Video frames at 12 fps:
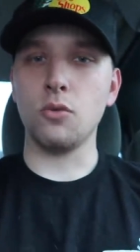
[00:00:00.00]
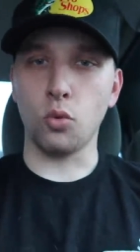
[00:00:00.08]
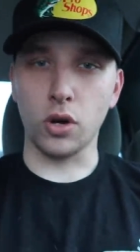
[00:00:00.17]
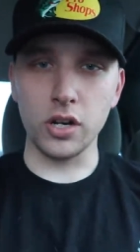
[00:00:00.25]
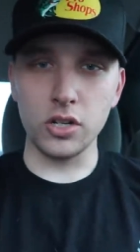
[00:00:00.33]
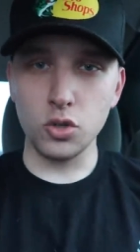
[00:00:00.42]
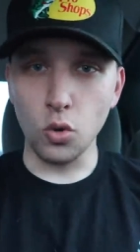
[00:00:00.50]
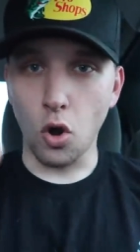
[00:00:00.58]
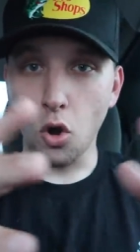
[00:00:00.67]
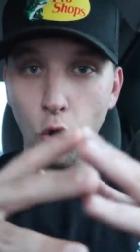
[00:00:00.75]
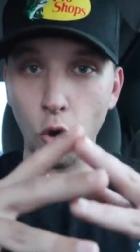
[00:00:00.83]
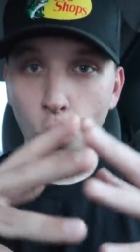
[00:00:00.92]
We're gonna do a
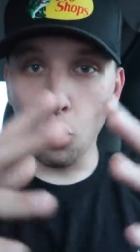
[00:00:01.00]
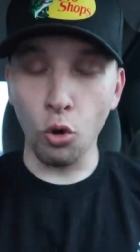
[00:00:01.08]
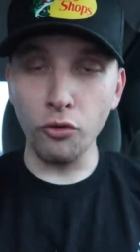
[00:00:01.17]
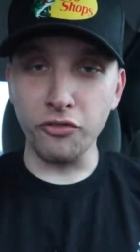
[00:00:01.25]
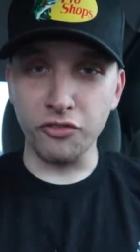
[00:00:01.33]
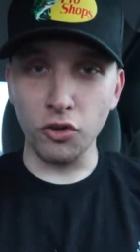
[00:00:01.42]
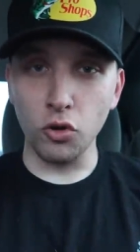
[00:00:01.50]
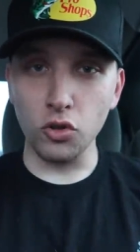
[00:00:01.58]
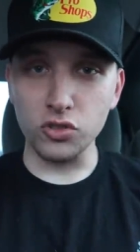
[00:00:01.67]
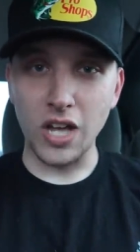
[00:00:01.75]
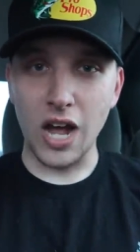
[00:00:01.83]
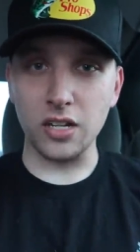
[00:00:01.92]
whole
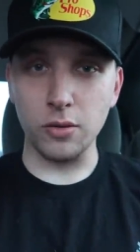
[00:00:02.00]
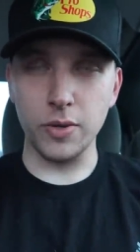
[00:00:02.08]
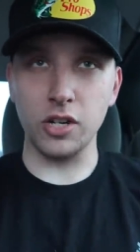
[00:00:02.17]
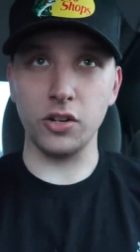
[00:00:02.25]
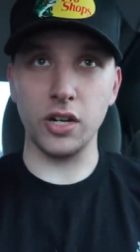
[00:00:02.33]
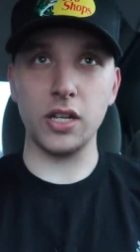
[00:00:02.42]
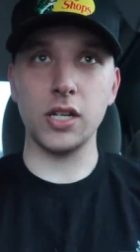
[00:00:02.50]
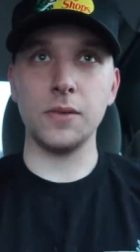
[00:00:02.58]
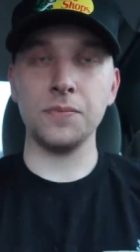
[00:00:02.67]
full documentary